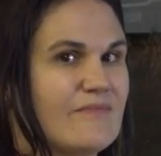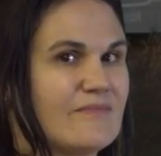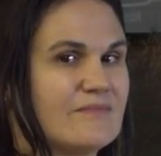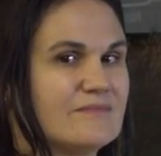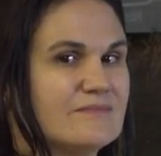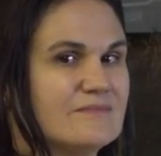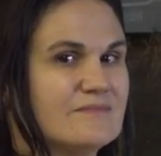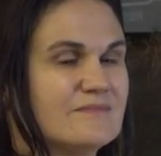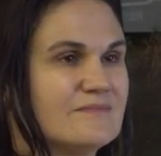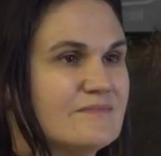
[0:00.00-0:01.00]

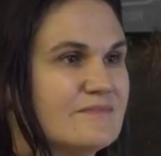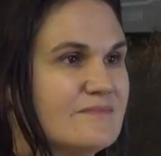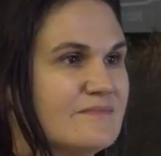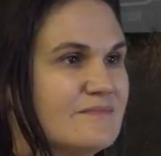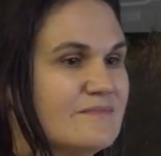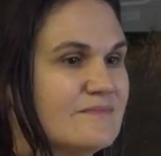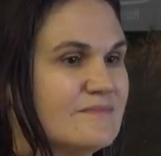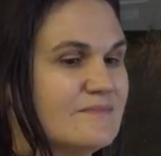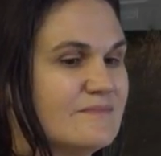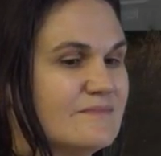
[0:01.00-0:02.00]

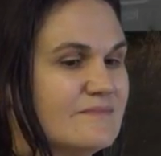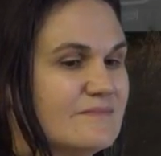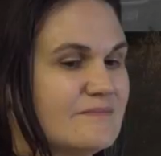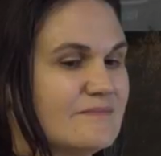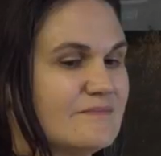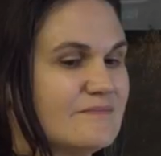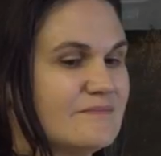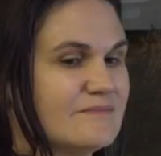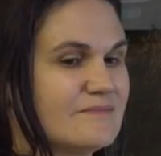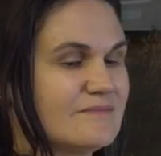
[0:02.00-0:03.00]

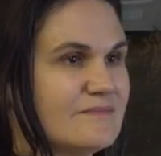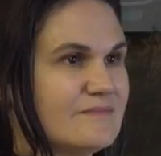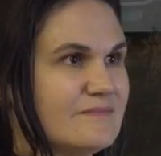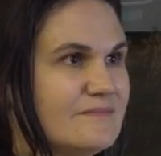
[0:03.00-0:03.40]
(silent)